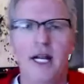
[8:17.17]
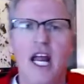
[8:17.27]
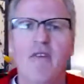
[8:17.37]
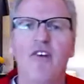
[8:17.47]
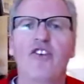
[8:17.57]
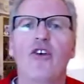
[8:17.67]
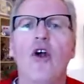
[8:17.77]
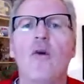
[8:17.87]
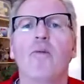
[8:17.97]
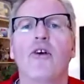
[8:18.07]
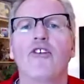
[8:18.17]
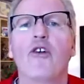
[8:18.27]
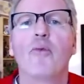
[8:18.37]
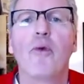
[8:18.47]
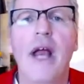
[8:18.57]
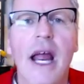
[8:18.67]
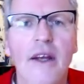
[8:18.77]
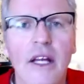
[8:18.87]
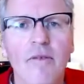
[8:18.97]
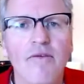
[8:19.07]
If it's your own personal
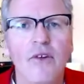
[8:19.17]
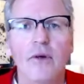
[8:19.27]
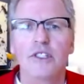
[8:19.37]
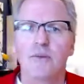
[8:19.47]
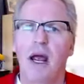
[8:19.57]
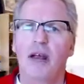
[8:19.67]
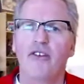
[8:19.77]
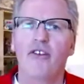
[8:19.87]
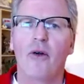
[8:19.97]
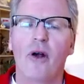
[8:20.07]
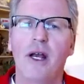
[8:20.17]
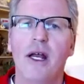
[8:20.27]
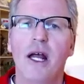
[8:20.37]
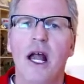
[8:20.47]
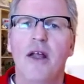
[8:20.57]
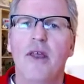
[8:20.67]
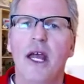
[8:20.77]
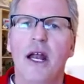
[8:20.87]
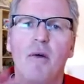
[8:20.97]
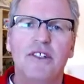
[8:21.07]
brand influence backstory,
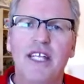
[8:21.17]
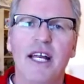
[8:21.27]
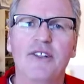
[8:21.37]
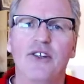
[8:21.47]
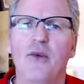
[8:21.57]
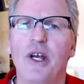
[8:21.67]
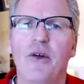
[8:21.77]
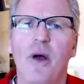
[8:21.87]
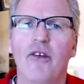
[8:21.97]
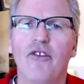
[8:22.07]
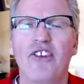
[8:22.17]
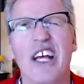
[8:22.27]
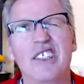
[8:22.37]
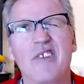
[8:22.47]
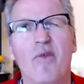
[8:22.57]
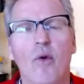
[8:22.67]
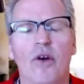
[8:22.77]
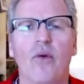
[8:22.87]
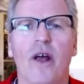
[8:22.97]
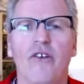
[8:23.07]
then I want you to answer 3 questions, actually
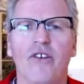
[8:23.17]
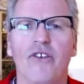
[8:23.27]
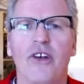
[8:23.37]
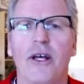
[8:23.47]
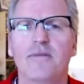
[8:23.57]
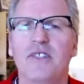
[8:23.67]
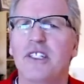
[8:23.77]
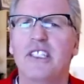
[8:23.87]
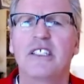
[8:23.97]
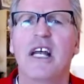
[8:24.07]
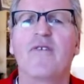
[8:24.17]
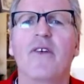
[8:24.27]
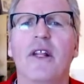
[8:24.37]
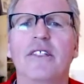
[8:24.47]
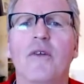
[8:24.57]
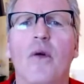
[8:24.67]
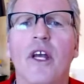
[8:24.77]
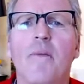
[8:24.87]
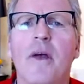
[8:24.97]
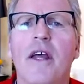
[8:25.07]
4 questions. You can just kind of fill this in. Where
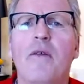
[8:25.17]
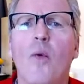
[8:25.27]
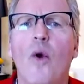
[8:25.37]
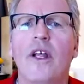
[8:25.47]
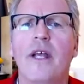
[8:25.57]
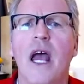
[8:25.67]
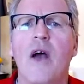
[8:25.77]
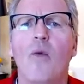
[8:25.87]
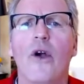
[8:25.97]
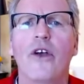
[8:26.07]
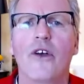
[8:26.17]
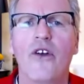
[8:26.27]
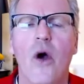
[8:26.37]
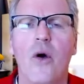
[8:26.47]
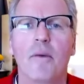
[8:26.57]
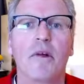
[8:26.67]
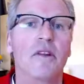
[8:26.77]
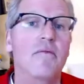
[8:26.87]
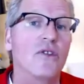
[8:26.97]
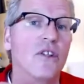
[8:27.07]
you've been, where are you now, where you're going. But
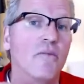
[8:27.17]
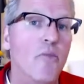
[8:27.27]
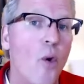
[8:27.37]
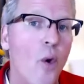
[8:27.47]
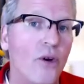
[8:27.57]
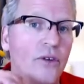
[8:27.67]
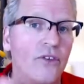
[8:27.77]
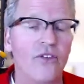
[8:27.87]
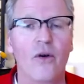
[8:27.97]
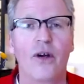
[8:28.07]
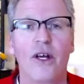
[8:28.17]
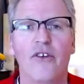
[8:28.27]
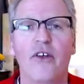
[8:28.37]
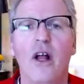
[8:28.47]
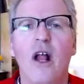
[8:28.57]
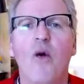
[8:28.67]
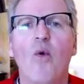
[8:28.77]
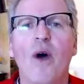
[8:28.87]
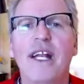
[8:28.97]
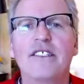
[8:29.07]
the most important story is,
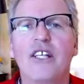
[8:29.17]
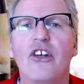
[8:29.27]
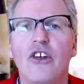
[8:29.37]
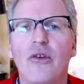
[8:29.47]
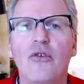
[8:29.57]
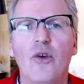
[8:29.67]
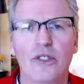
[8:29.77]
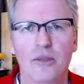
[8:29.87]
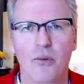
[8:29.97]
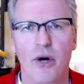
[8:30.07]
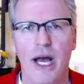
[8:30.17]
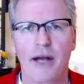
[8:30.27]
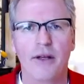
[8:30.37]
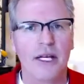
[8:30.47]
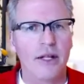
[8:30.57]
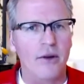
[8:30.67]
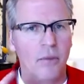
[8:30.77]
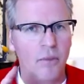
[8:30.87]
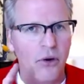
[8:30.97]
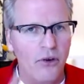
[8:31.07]
what is it you do as a brand, either a
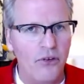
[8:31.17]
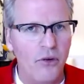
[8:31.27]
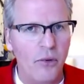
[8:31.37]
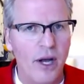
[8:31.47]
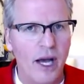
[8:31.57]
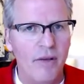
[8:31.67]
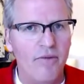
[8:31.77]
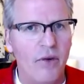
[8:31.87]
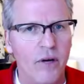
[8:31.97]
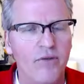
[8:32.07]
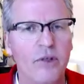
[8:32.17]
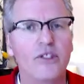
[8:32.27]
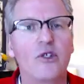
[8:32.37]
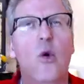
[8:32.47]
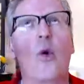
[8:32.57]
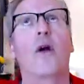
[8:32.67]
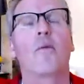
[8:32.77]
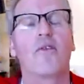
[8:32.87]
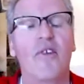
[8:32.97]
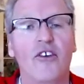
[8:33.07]
personal brand for influence or a
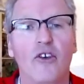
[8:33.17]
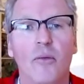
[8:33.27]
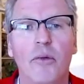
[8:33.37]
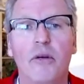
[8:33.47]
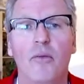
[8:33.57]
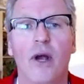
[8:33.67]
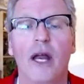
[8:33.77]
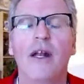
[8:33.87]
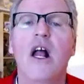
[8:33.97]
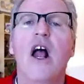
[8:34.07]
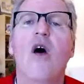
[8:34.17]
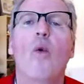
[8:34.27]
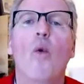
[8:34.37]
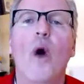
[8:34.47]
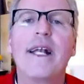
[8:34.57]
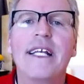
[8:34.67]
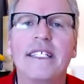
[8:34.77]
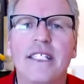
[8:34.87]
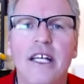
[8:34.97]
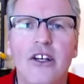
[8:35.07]
professional big brand? What
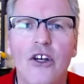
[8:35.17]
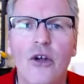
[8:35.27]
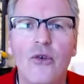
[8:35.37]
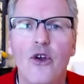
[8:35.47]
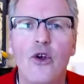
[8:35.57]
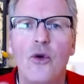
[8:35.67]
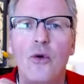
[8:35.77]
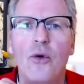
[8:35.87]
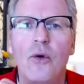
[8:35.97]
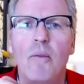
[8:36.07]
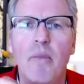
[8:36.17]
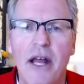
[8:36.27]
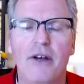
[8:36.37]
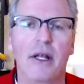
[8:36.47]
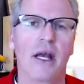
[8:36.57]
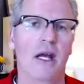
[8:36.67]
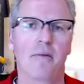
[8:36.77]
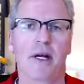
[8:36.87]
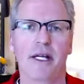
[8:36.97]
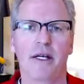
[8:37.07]
is it you do better than
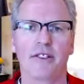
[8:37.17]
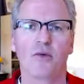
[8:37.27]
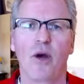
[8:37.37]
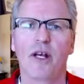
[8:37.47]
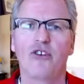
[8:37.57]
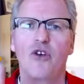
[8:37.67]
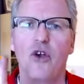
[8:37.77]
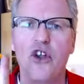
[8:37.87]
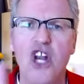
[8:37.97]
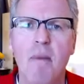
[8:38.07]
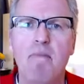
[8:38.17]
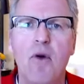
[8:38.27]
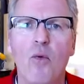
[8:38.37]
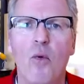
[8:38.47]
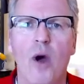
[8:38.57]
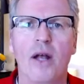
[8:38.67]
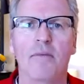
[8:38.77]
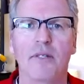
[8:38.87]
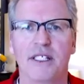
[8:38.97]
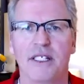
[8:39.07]
anybody else? What is your number
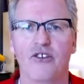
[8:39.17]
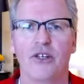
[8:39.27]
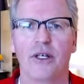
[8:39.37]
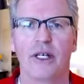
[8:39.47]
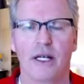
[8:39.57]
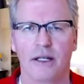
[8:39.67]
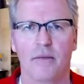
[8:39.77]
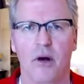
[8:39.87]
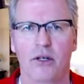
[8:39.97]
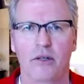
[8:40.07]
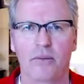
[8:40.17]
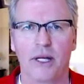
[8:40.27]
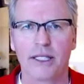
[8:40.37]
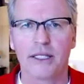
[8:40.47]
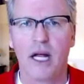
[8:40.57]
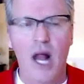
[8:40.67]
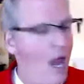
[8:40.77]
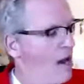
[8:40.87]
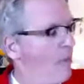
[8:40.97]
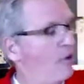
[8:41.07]
1 position in the marketplace?
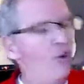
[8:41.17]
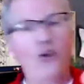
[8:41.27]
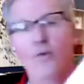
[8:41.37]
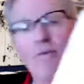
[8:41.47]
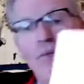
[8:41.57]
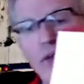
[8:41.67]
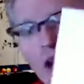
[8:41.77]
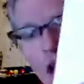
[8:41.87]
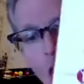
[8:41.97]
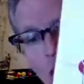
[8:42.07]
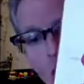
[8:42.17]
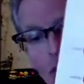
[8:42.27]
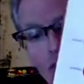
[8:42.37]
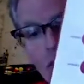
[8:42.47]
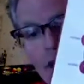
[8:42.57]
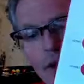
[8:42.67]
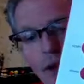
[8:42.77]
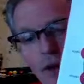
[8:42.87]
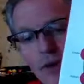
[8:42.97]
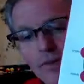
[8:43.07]
Number 2, who's your hero?